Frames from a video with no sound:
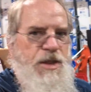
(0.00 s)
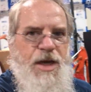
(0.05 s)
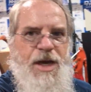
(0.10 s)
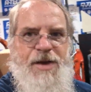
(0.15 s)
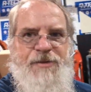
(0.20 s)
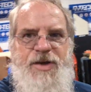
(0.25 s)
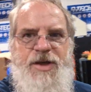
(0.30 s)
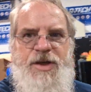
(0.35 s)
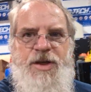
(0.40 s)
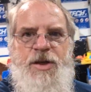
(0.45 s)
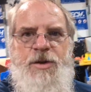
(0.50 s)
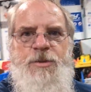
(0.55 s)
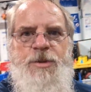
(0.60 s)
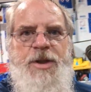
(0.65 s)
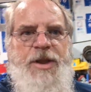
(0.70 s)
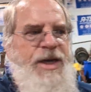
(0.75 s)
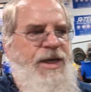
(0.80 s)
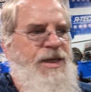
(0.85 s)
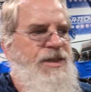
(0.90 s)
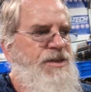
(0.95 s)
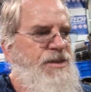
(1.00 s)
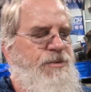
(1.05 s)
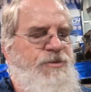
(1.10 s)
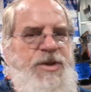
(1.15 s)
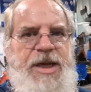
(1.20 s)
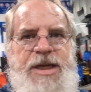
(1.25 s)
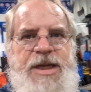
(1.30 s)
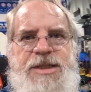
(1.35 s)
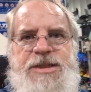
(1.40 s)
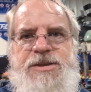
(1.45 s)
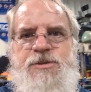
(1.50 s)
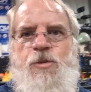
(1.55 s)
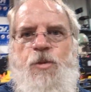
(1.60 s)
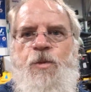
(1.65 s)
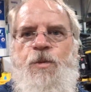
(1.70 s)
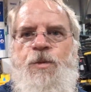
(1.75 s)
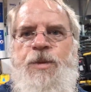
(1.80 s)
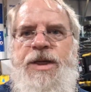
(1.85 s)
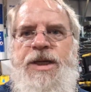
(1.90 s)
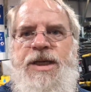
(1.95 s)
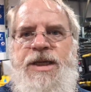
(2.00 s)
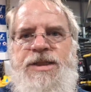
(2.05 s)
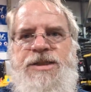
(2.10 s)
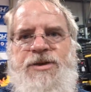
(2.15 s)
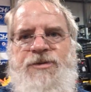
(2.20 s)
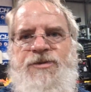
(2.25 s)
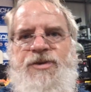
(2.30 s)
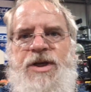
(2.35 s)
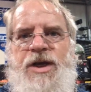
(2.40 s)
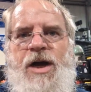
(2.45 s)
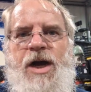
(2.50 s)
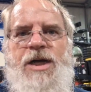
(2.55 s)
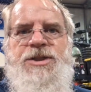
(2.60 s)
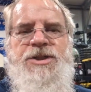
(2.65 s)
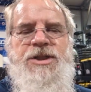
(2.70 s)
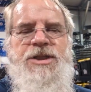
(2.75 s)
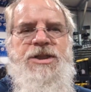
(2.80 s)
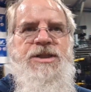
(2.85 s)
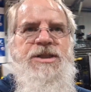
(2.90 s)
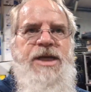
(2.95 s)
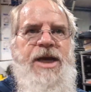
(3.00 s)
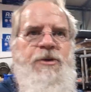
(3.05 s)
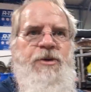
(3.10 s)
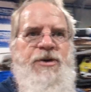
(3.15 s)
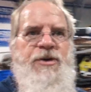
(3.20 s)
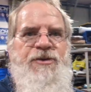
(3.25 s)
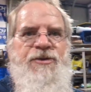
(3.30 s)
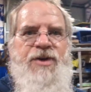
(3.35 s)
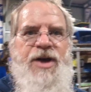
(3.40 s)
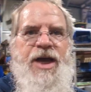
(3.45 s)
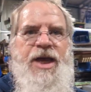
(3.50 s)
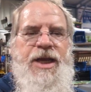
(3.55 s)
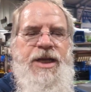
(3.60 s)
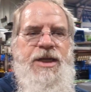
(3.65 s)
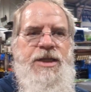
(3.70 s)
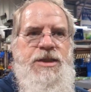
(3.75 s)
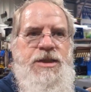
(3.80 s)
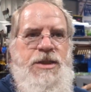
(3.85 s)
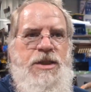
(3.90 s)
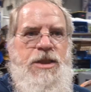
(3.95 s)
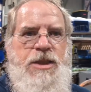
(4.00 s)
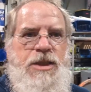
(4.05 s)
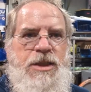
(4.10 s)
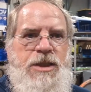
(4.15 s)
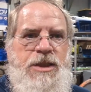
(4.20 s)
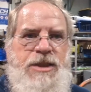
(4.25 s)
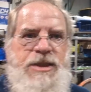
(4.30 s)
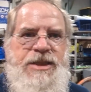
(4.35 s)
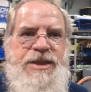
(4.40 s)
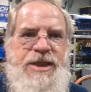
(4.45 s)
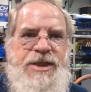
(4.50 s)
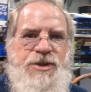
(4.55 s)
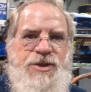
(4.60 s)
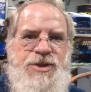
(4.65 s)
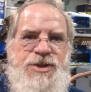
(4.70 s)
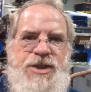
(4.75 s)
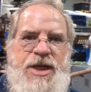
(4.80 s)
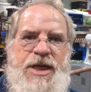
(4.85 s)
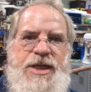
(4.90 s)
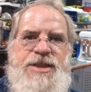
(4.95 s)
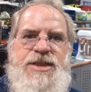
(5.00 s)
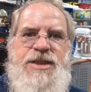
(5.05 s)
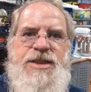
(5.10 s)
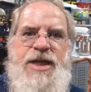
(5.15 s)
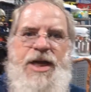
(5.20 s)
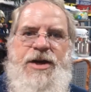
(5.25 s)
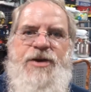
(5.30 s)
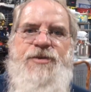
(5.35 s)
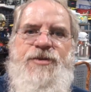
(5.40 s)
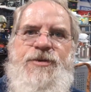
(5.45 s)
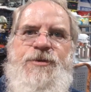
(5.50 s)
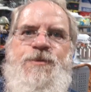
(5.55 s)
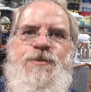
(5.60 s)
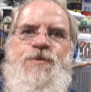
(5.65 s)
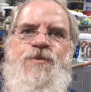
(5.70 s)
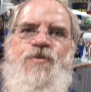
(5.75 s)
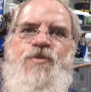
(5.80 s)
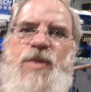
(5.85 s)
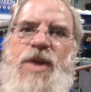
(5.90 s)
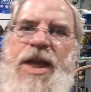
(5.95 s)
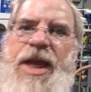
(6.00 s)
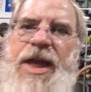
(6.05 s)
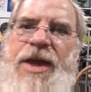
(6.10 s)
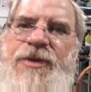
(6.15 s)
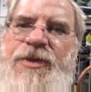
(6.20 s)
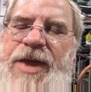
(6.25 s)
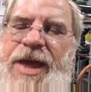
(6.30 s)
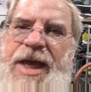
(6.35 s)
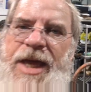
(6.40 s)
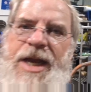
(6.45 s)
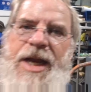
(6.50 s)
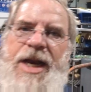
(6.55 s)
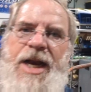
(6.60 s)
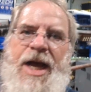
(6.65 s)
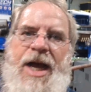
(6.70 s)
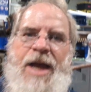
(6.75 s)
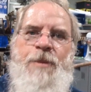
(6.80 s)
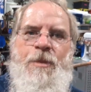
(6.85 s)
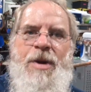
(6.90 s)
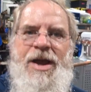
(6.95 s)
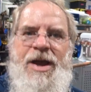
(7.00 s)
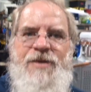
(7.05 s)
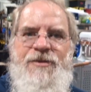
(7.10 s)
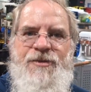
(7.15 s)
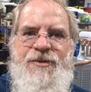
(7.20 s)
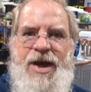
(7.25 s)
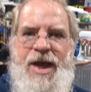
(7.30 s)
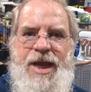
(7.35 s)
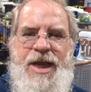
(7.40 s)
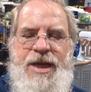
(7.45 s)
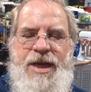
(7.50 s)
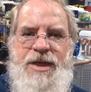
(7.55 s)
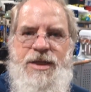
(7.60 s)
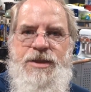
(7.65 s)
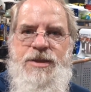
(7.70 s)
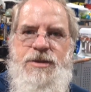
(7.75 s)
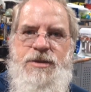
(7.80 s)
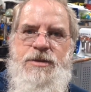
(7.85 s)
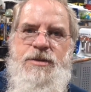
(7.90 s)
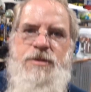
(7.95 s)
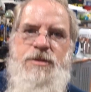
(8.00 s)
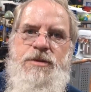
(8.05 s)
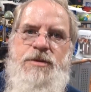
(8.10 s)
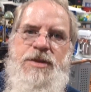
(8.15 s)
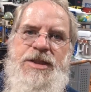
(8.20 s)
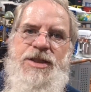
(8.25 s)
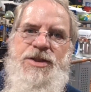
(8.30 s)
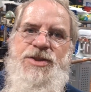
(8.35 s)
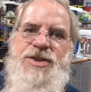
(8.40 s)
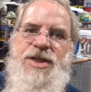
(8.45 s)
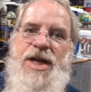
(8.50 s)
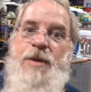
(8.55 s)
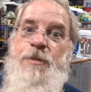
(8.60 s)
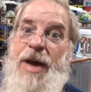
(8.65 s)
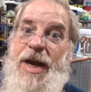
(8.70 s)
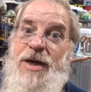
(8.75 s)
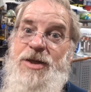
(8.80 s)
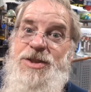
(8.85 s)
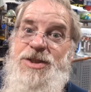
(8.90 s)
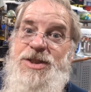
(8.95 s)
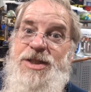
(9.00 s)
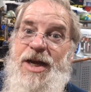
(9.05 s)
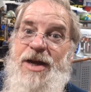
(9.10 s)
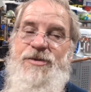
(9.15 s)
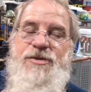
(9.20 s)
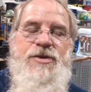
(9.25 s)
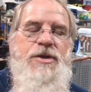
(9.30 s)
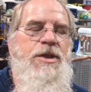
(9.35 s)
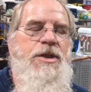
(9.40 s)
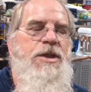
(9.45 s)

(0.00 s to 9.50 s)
I've accumulated some things because of the auctions. I would find deals on stuff, and then I might find deals on better stuff.